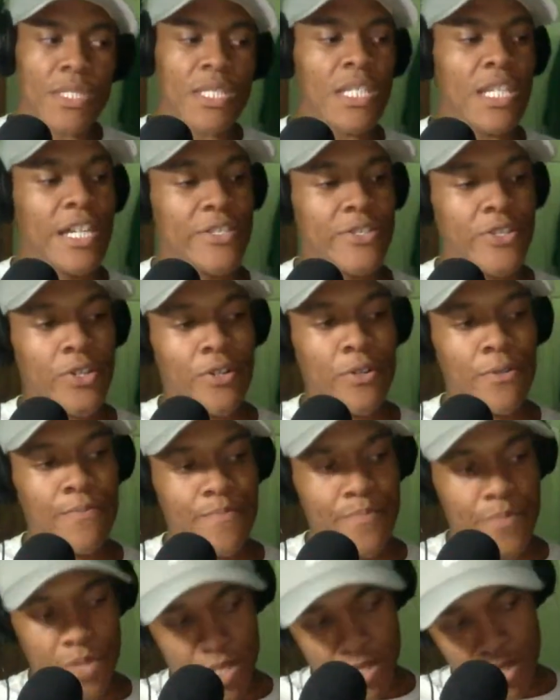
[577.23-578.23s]
And so
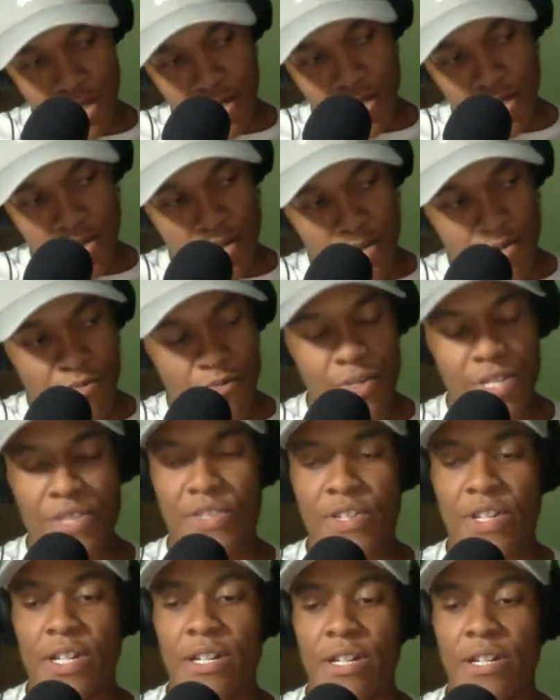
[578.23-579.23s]

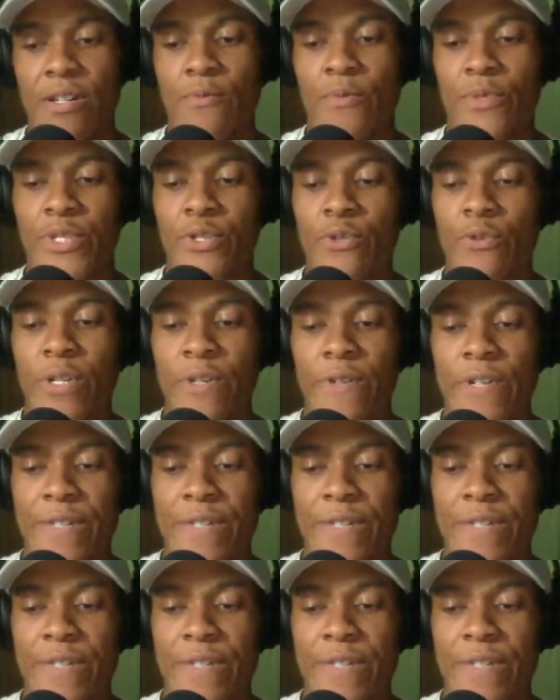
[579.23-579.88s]
with Story